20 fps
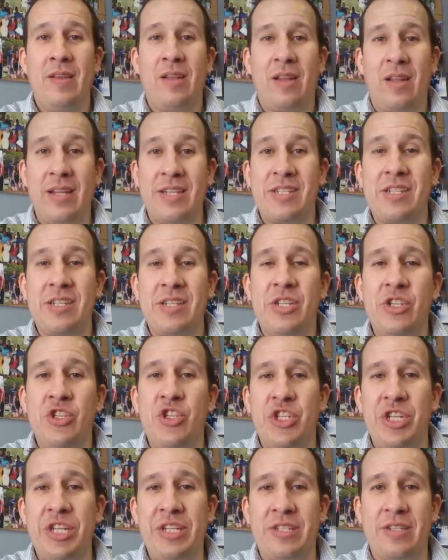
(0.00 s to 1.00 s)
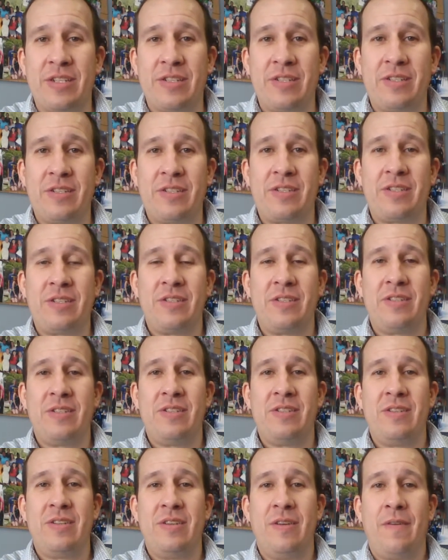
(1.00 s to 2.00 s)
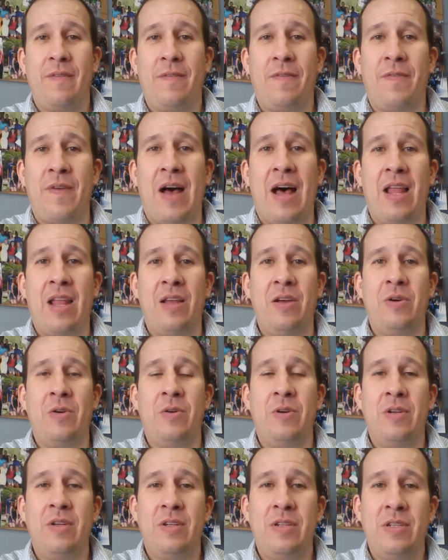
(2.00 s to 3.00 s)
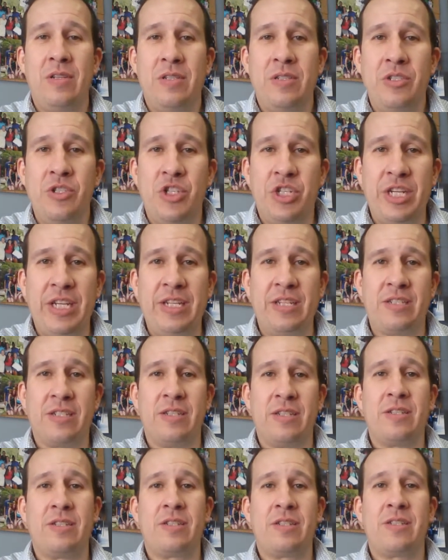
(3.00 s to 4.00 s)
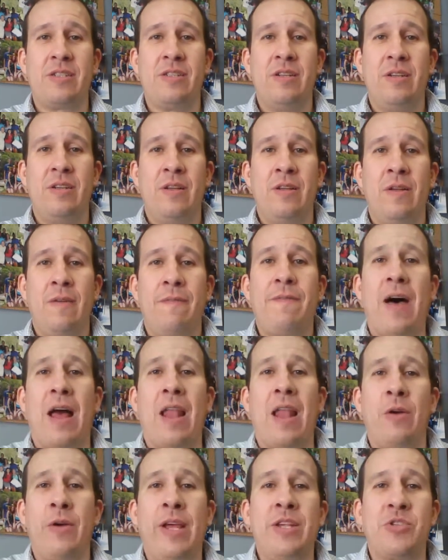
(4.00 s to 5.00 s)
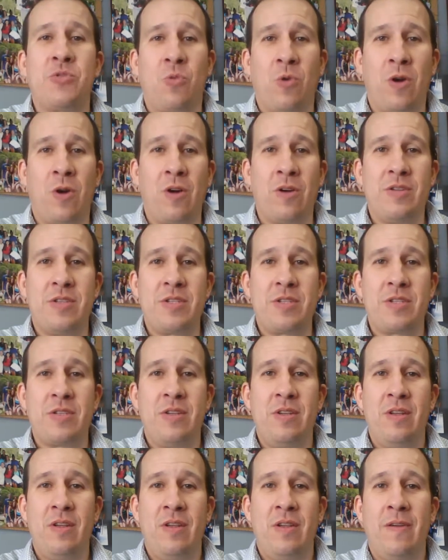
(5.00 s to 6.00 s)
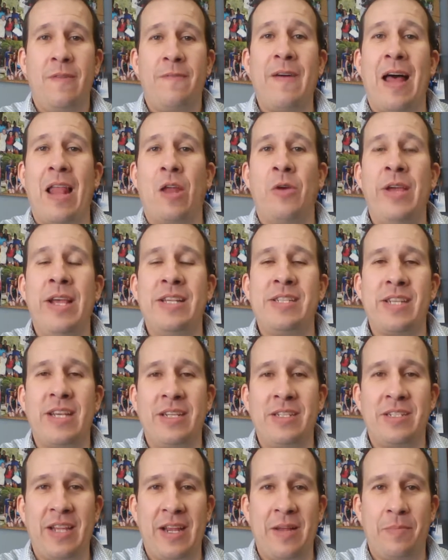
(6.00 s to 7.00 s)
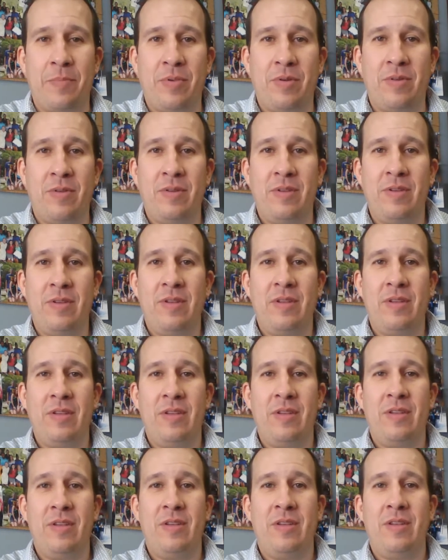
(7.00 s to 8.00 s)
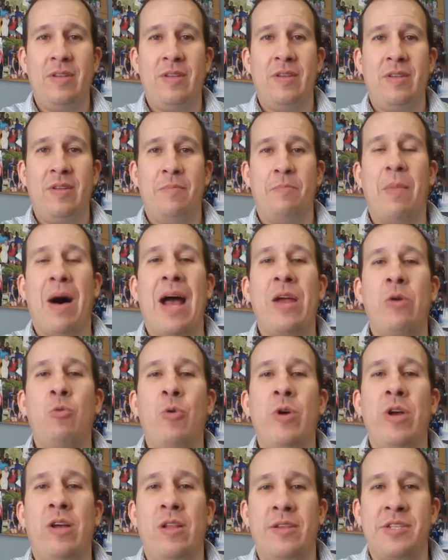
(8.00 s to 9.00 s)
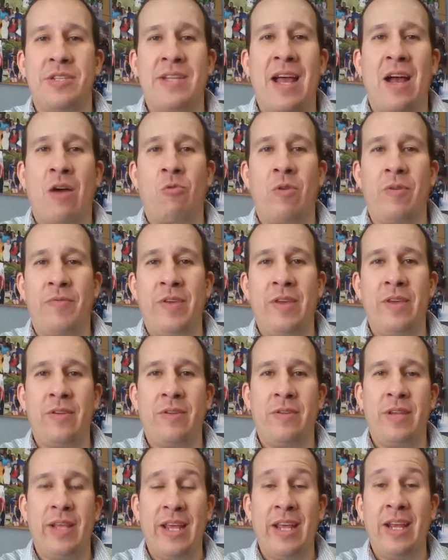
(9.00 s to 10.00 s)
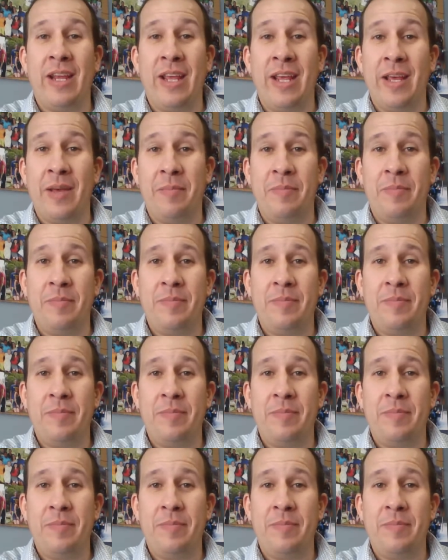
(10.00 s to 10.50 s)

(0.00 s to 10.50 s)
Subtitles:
Listen to Jesus. Follow Jesus. Follow his words. Follow his example. My will is now revealed in him.